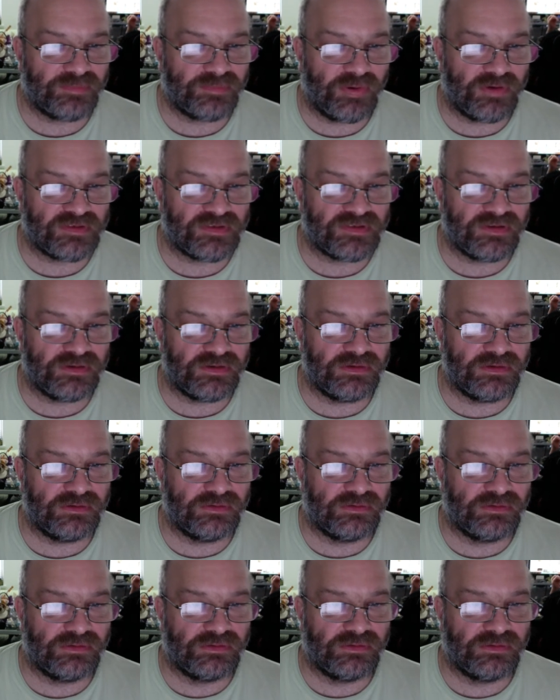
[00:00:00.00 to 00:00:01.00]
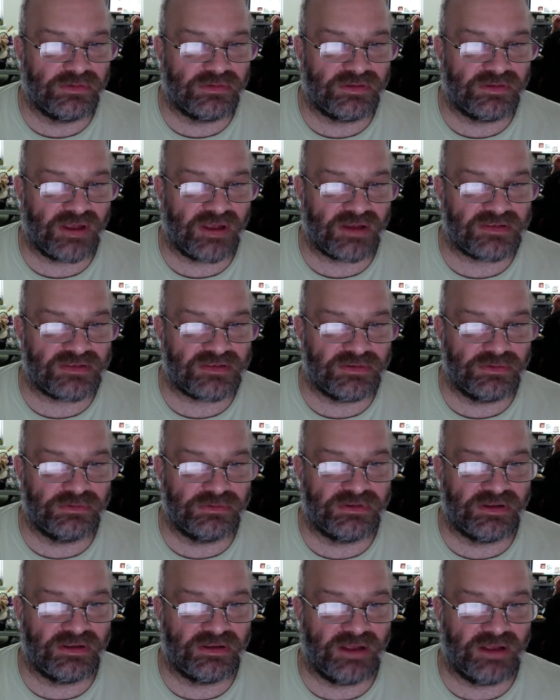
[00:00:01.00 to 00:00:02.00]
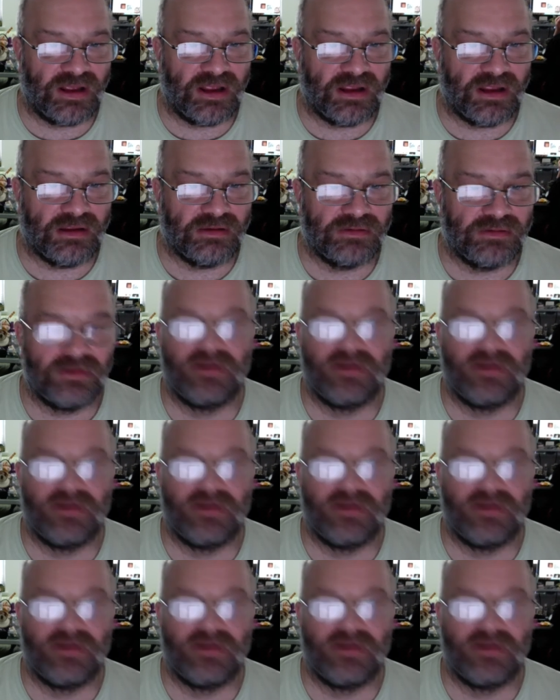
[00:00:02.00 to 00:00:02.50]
person to text you today?